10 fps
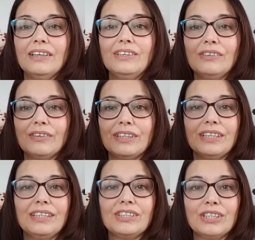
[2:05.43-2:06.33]
Not
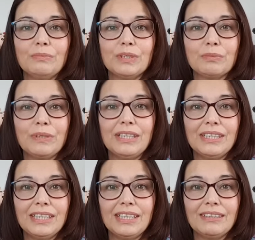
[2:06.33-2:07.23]
the super
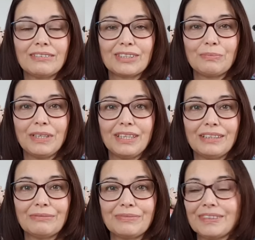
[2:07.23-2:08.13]
speedy
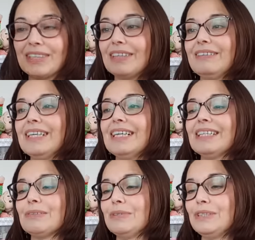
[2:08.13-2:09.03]
spin. So
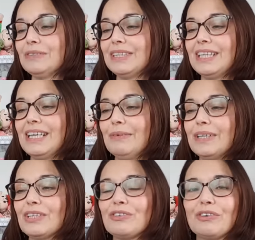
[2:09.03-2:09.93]
yes, we shall see when
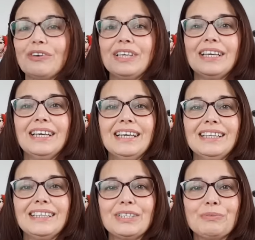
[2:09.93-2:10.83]
I try
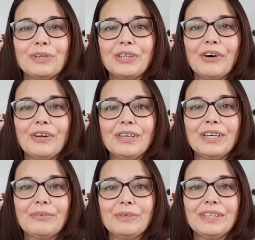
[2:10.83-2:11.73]
this one on
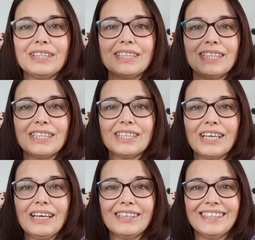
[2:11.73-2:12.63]
with the sister.